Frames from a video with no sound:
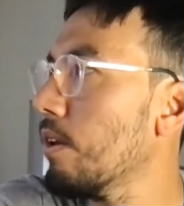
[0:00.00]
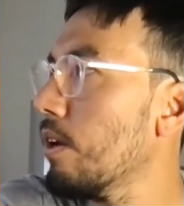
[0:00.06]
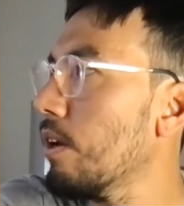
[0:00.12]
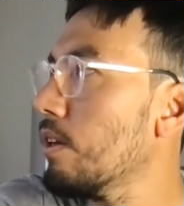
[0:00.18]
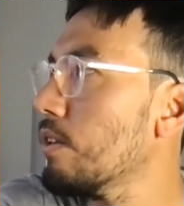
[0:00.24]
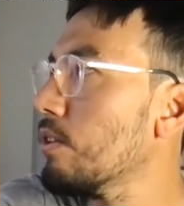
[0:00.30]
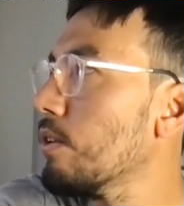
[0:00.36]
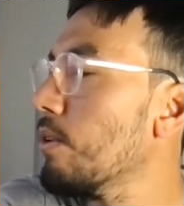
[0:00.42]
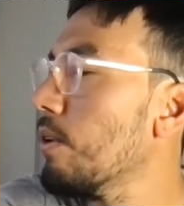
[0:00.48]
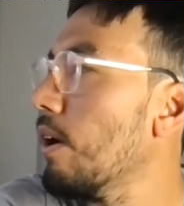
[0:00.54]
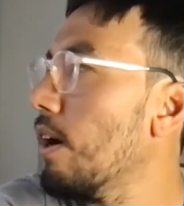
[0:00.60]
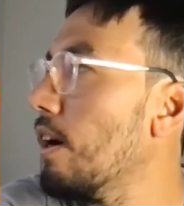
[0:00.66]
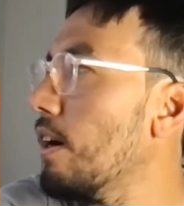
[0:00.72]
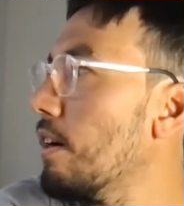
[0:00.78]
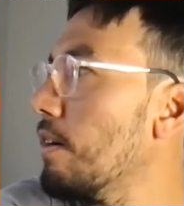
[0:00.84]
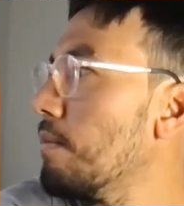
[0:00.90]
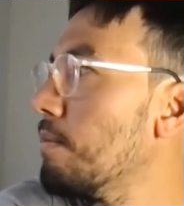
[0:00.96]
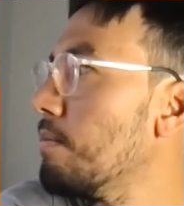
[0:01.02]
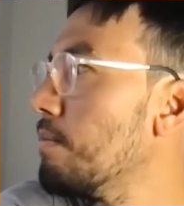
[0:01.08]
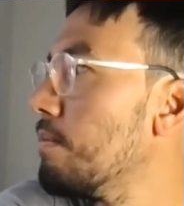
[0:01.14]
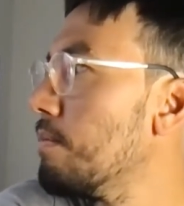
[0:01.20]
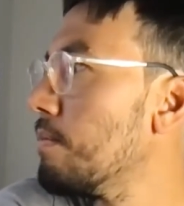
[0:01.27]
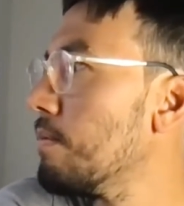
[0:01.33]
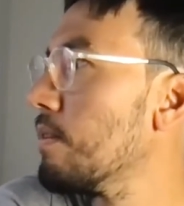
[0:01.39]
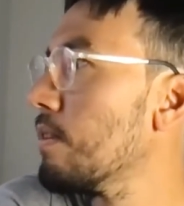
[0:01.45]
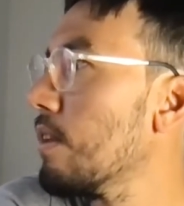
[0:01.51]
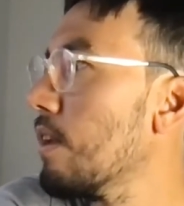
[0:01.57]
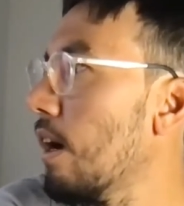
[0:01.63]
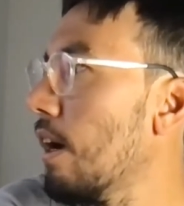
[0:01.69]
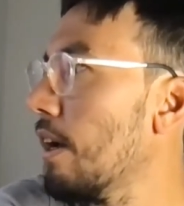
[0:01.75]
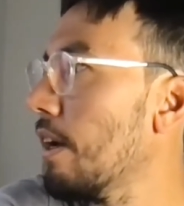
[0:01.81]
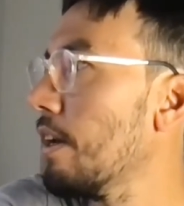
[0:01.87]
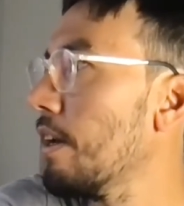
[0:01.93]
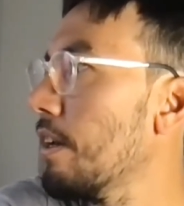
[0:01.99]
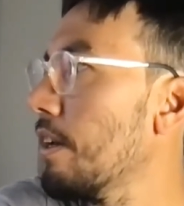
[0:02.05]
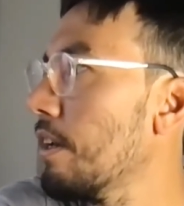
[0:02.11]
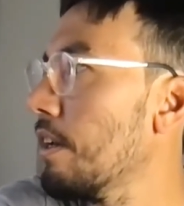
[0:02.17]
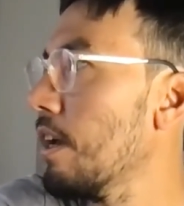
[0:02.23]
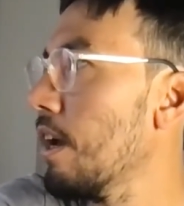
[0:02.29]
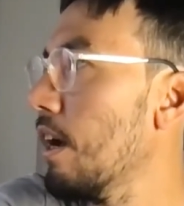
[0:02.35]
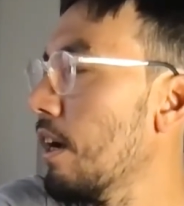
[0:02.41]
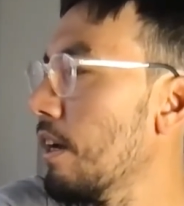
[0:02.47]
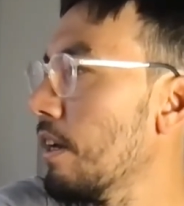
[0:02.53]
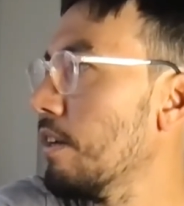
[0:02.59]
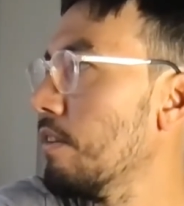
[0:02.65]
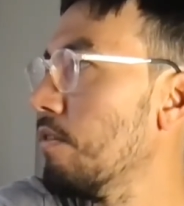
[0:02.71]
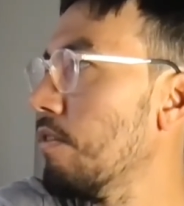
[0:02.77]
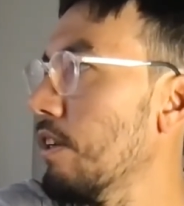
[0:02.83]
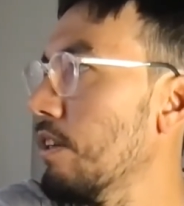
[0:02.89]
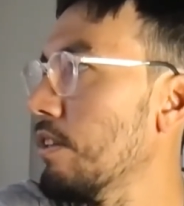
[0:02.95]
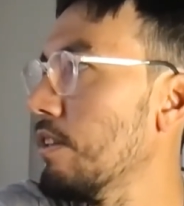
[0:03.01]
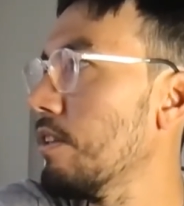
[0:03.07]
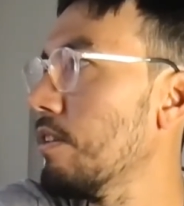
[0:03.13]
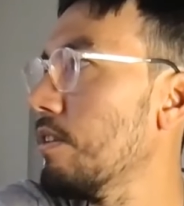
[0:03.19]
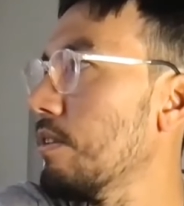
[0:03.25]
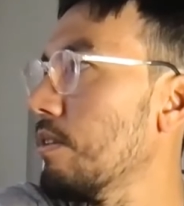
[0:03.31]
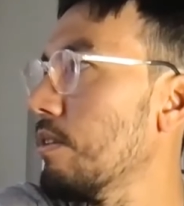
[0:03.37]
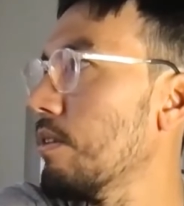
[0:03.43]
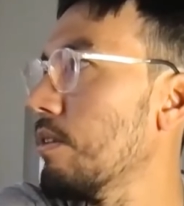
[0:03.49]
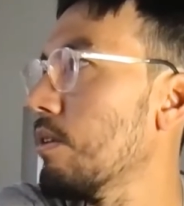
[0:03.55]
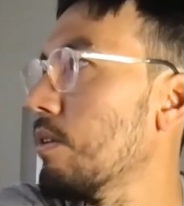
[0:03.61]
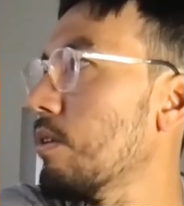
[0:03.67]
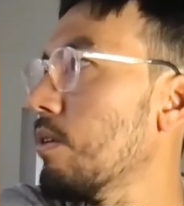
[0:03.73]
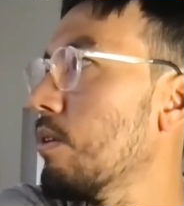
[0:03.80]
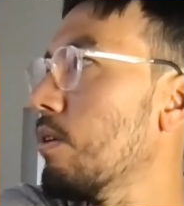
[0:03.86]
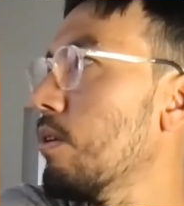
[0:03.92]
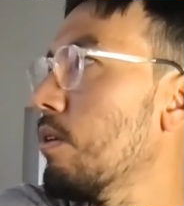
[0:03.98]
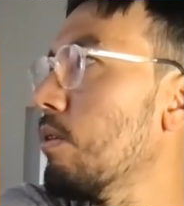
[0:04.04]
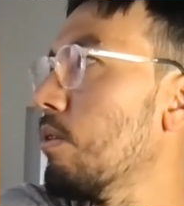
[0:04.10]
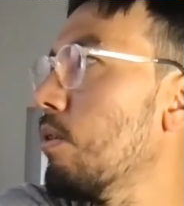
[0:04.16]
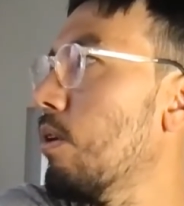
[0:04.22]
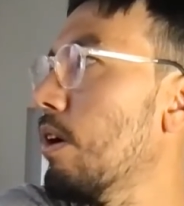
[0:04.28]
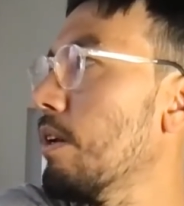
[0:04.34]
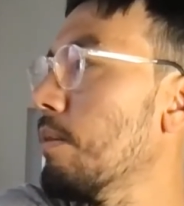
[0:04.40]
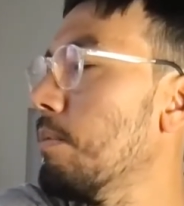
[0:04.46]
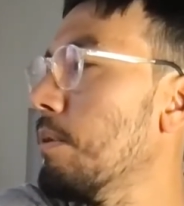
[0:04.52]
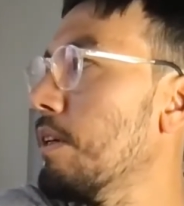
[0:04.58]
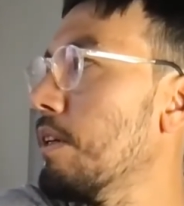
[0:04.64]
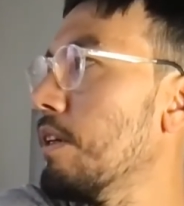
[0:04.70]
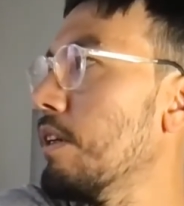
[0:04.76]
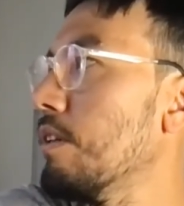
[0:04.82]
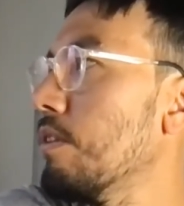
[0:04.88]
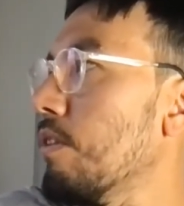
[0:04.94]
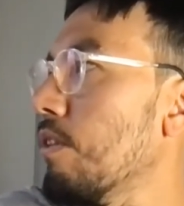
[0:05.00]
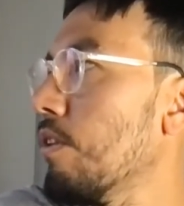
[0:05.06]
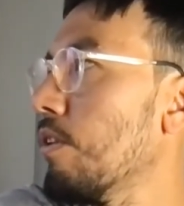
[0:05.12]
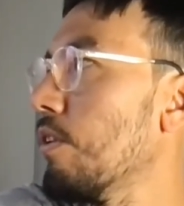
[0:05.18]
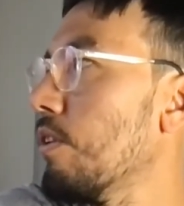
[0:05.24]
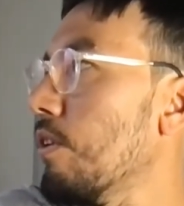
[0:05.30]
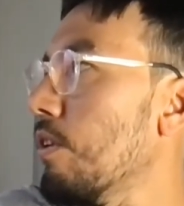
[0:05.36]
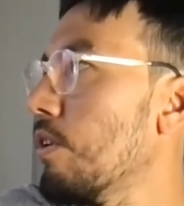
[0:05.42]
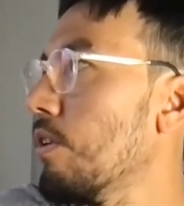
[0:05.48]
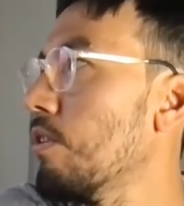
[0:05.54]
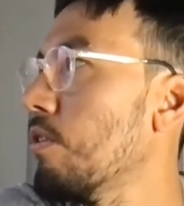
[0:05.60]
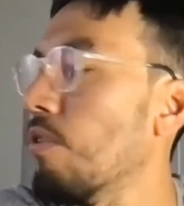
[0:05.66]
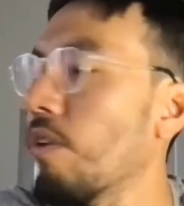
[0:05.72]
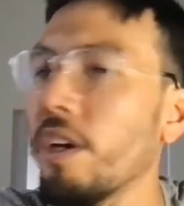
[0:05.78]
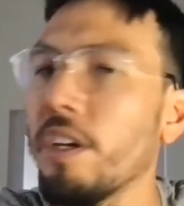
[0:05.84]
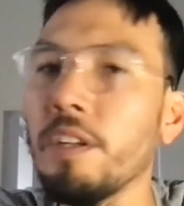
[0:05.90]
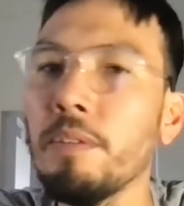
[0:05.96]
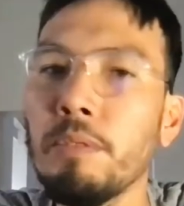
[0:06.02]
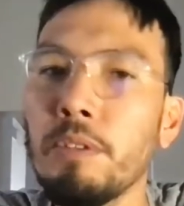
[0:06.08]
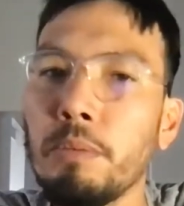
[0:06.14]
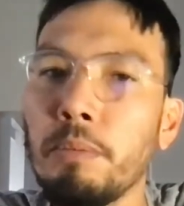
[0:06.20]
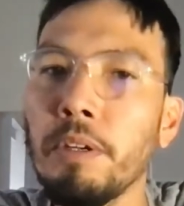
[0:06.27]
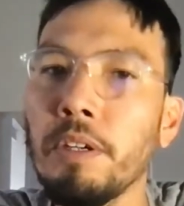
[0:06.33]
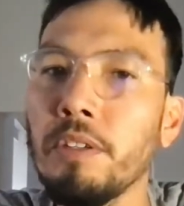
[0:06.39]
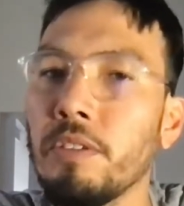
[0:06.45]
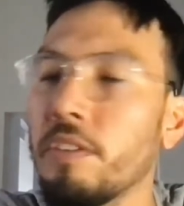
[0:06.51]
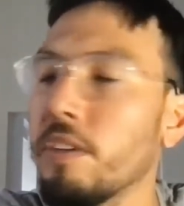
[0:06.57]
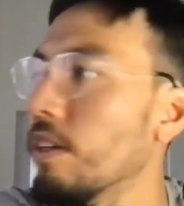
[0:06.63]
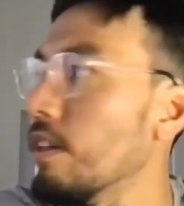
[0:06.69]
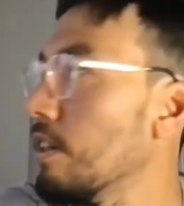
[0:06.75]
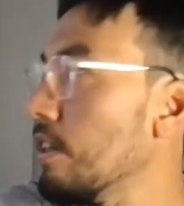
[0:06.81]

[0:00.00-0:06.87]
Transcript: So I invest quite a bit in the uranium space, right?